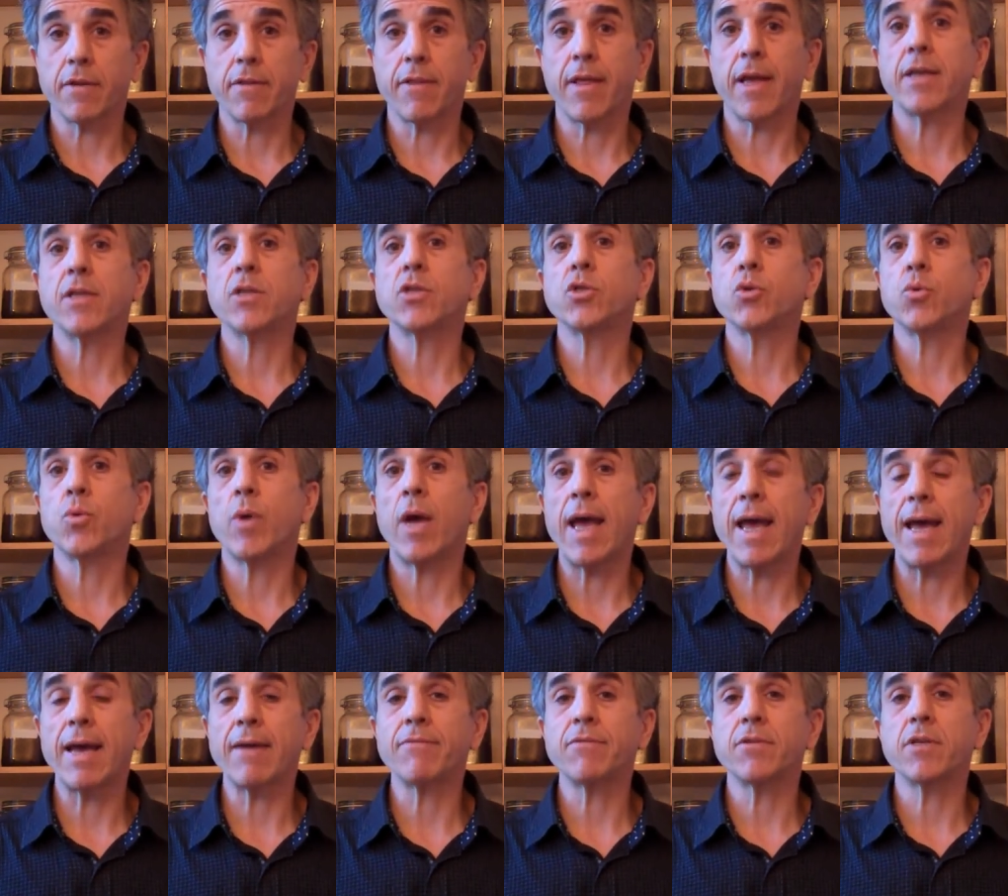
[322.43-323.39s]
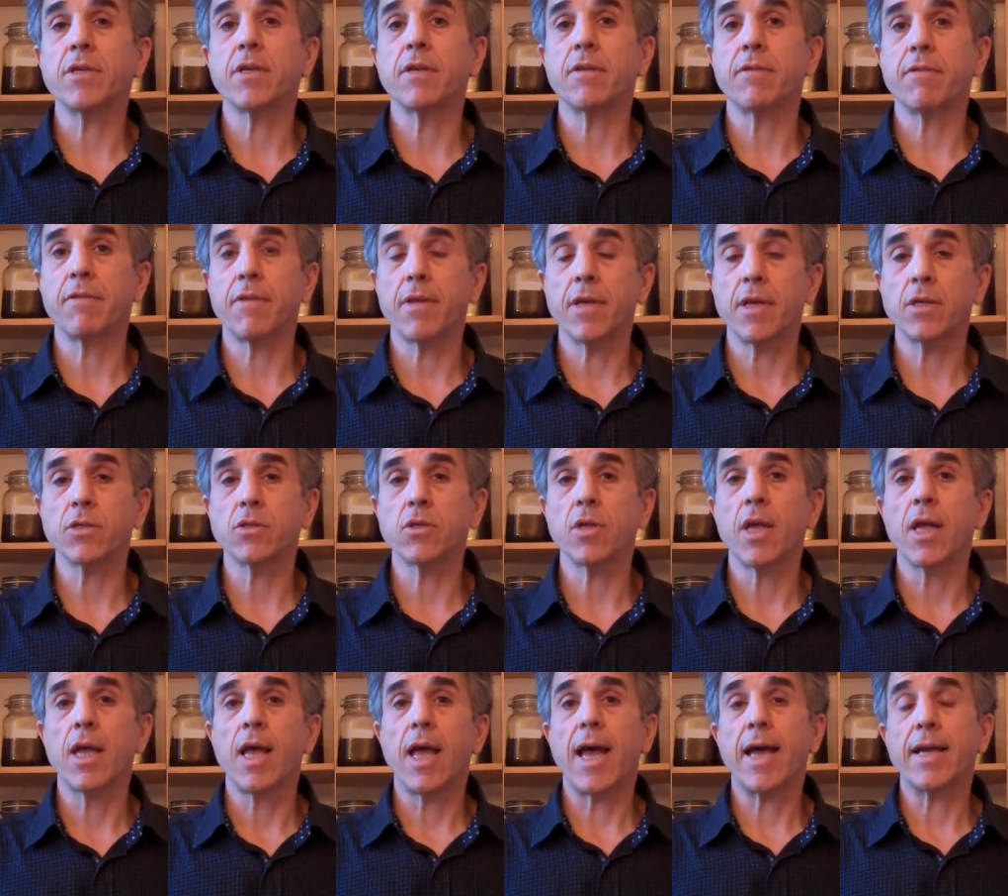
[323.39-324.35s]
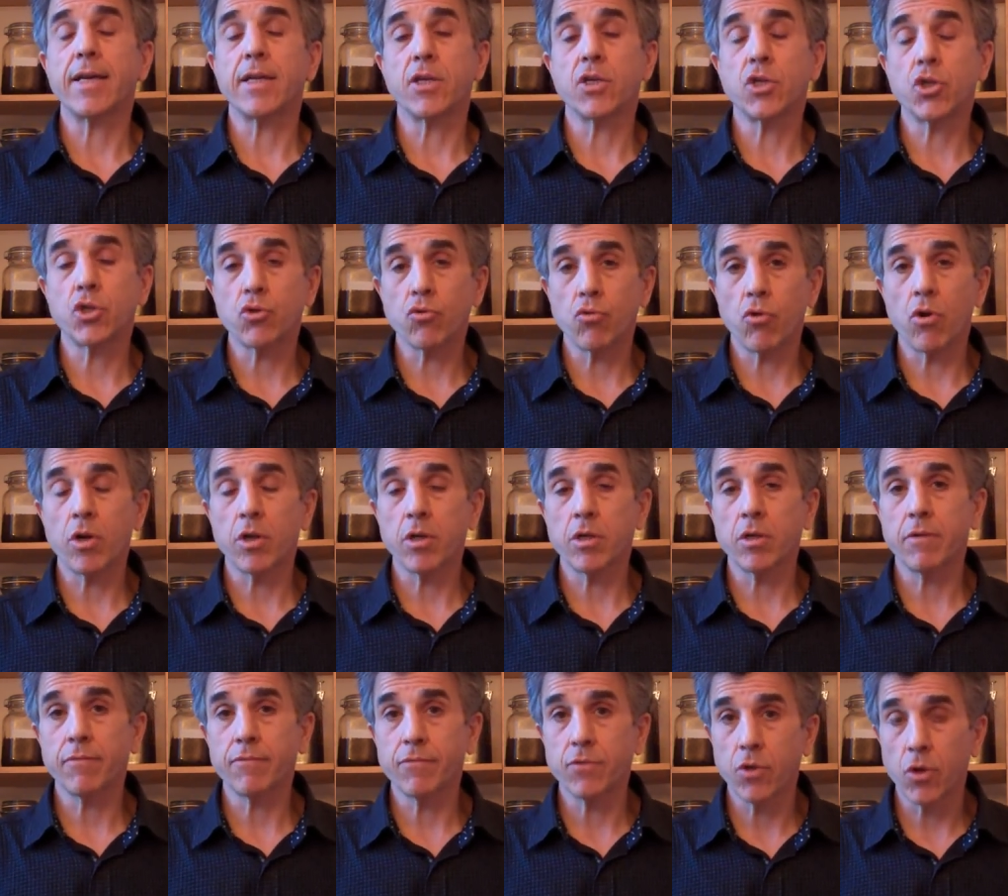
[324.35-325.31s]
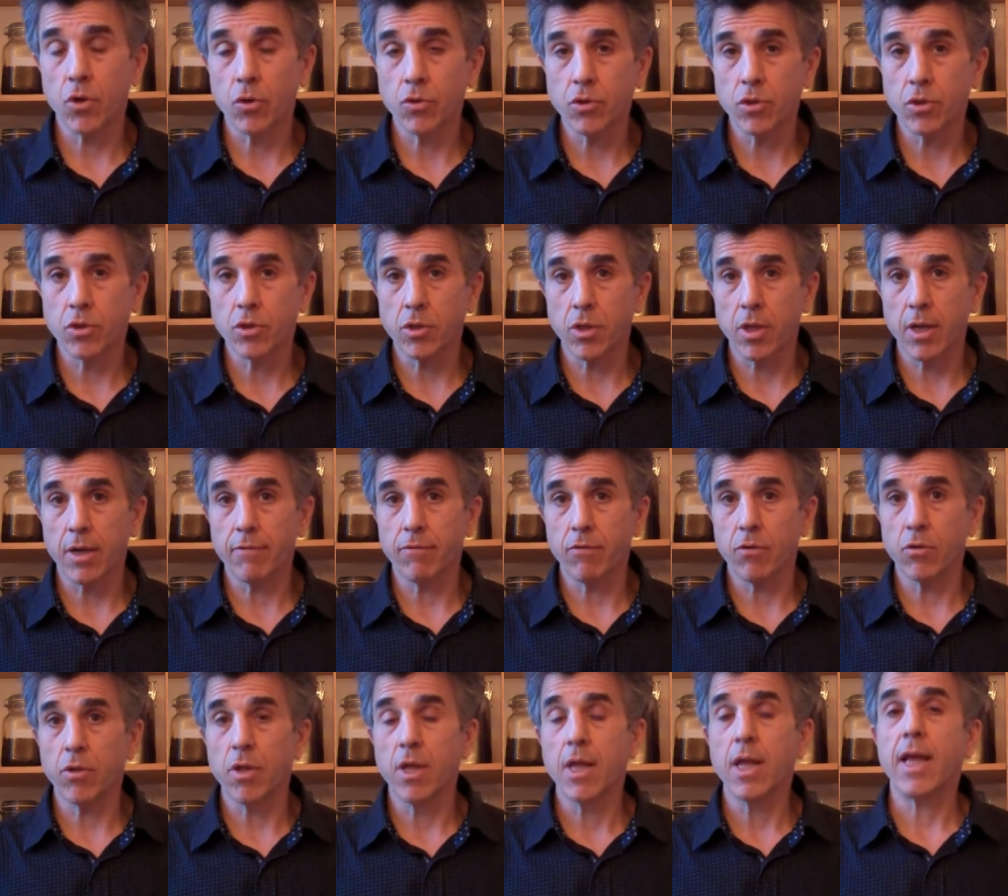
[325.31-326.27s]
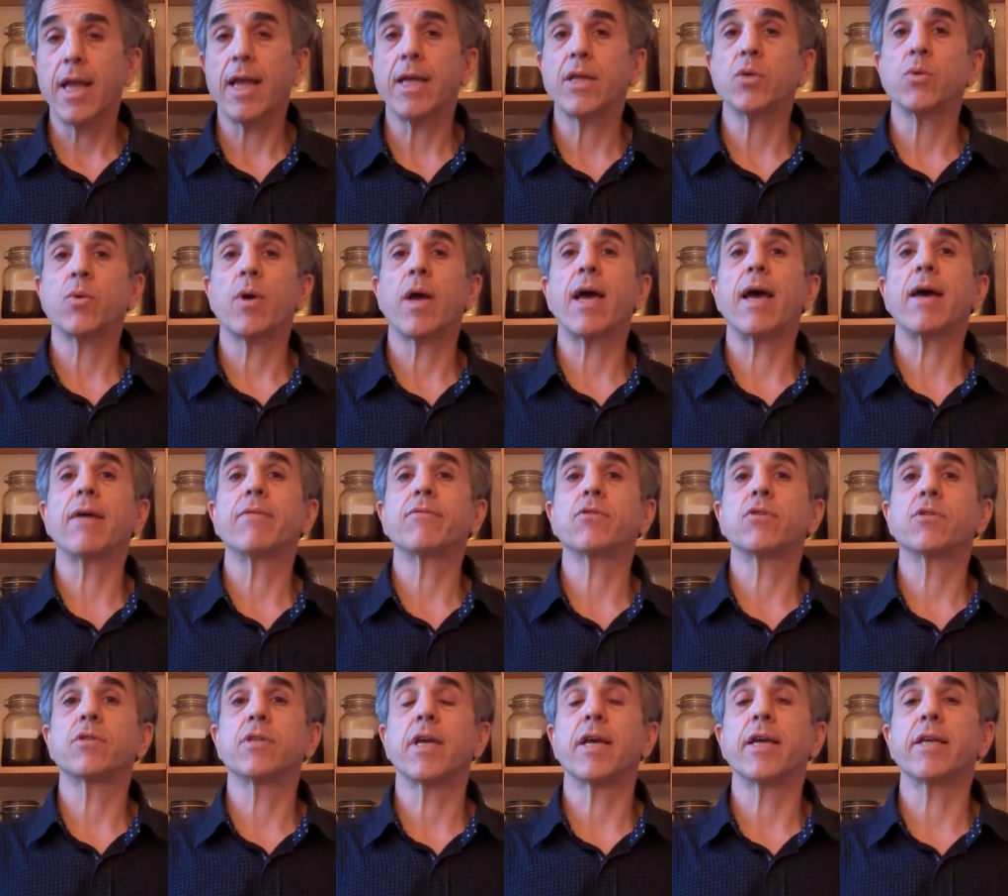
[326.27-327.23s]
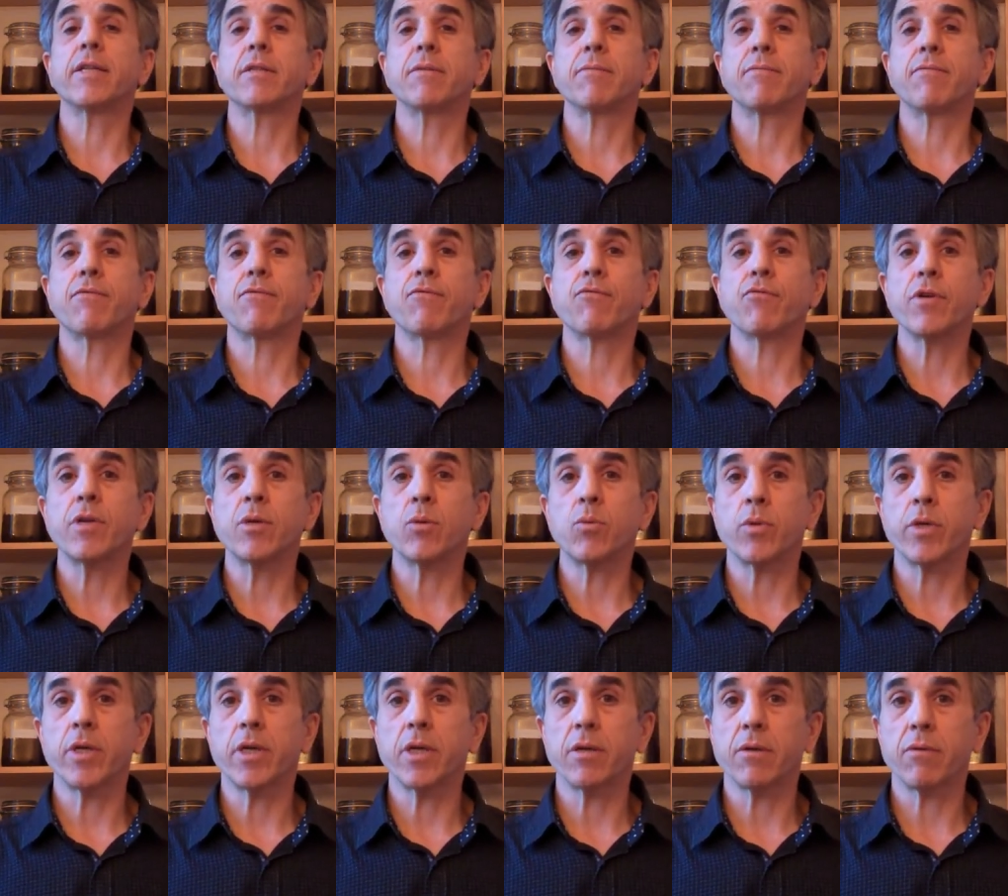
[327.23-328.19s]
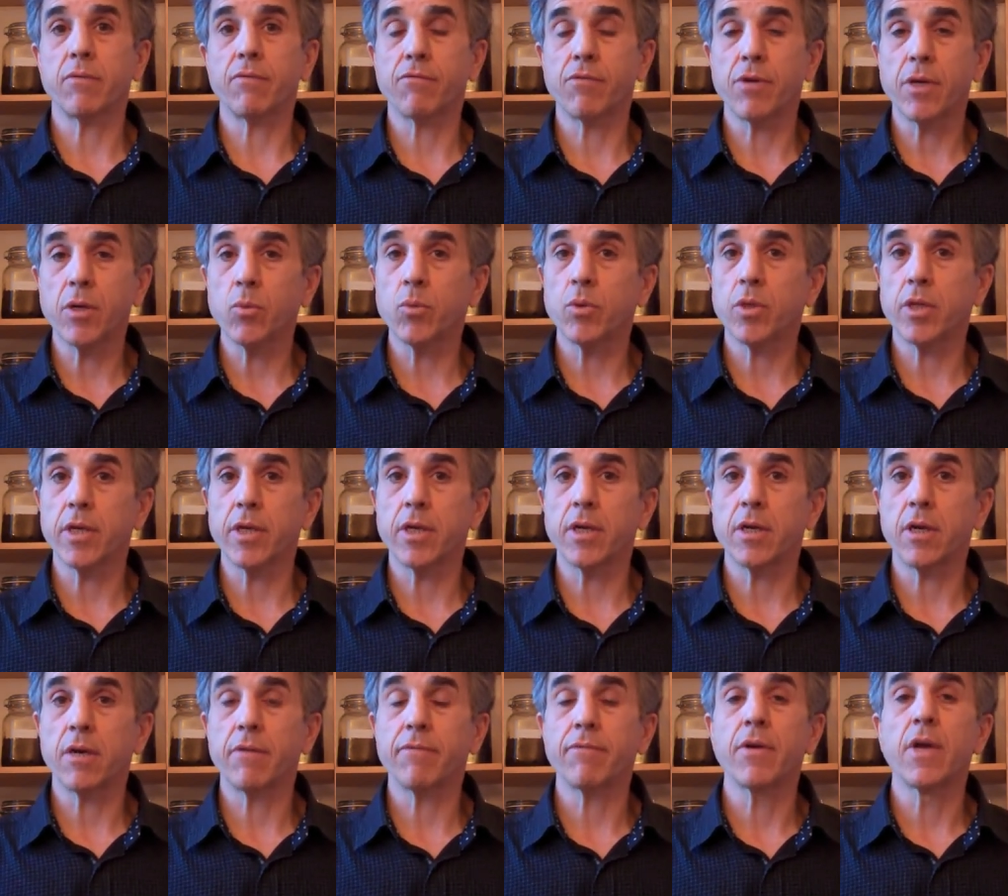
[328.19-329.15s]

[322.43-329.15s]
That is, you have to get things at a strong enough dosage level, and you have to take them frequently enough